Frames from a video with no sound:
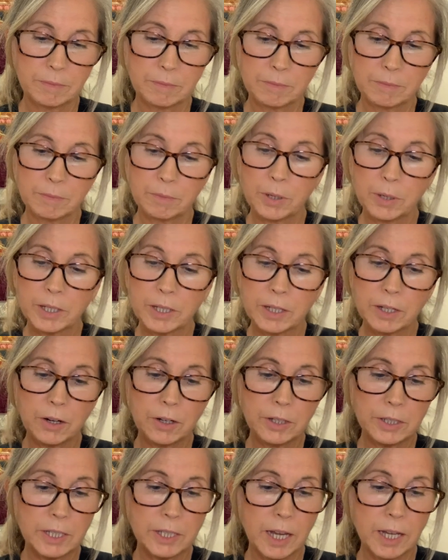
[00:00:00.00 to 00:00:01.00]
bringing our
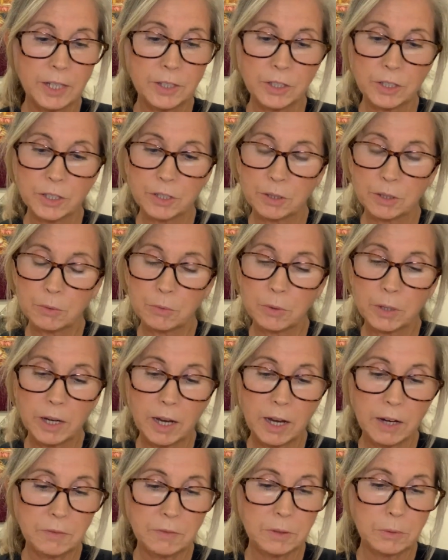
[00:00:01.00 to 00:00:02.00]
attention to
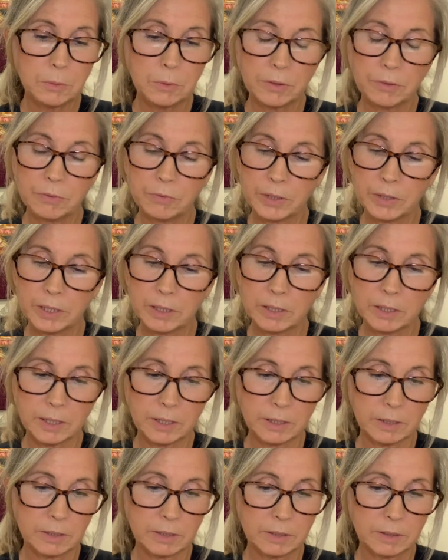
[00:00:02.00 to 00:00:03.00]
whatever we're
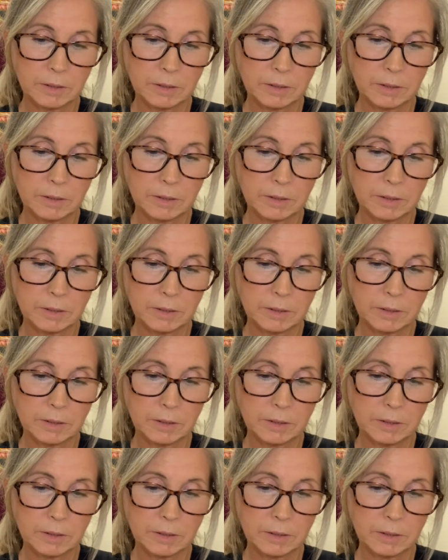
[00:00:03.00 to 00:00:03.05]
feeling